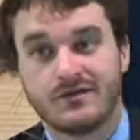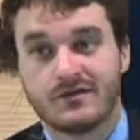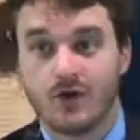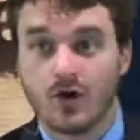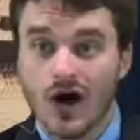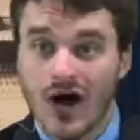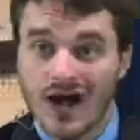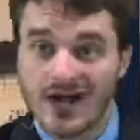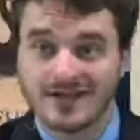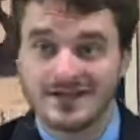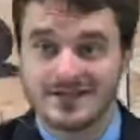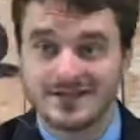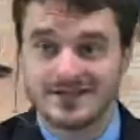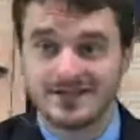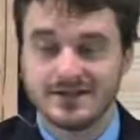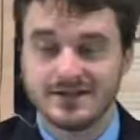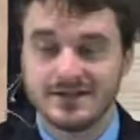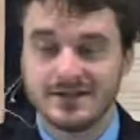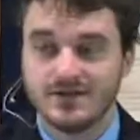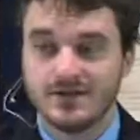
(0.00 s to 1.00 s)

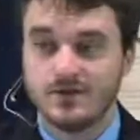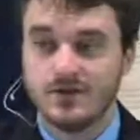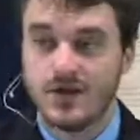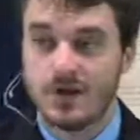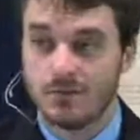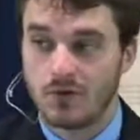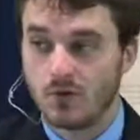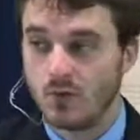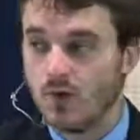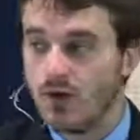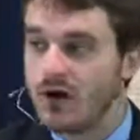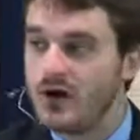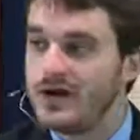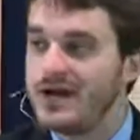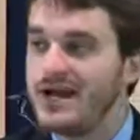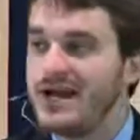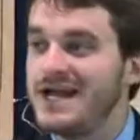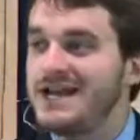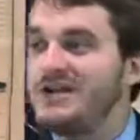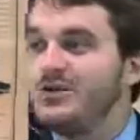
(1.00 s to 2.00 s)
Christ, number
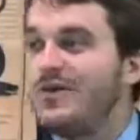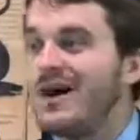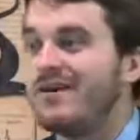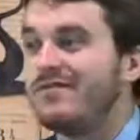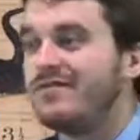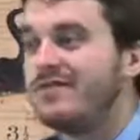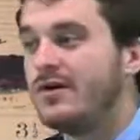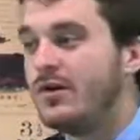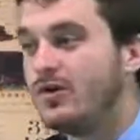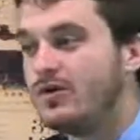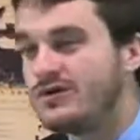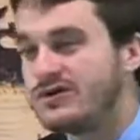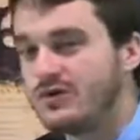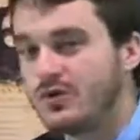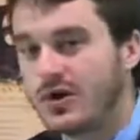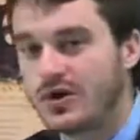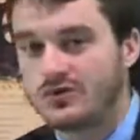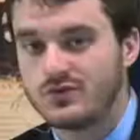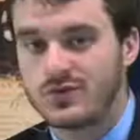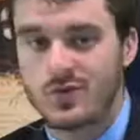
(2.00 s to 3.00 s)
1, and you have those
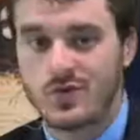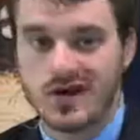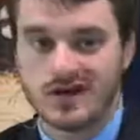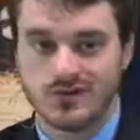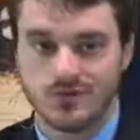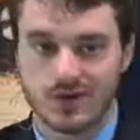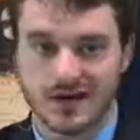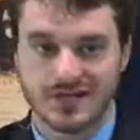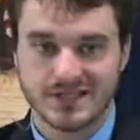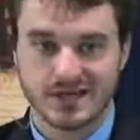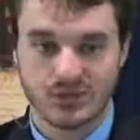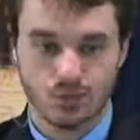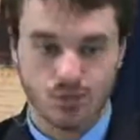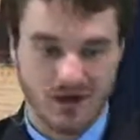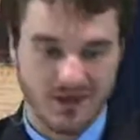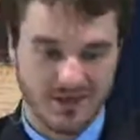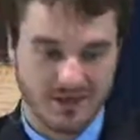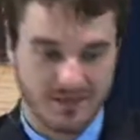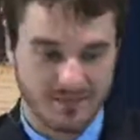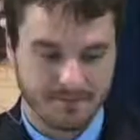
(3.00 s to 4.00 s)
who are resurrected
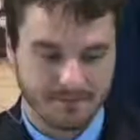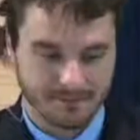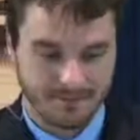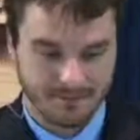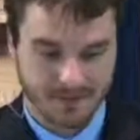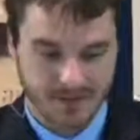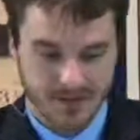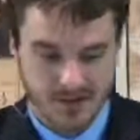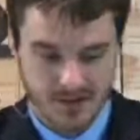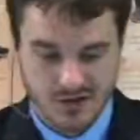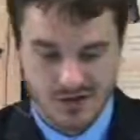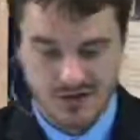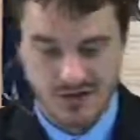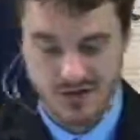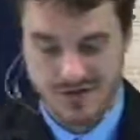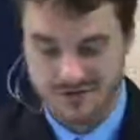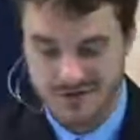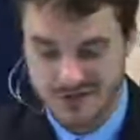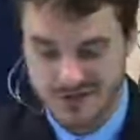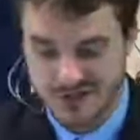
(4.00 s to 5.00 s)
with him. So
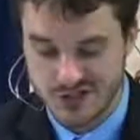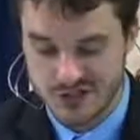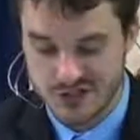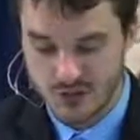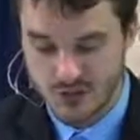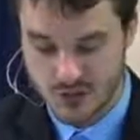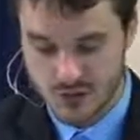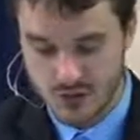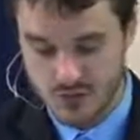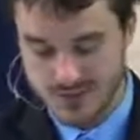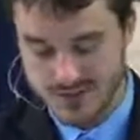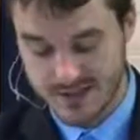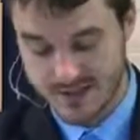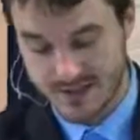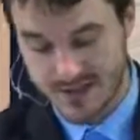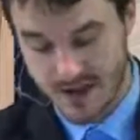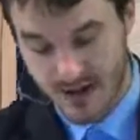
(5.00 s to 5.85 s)
you have these 2 groups in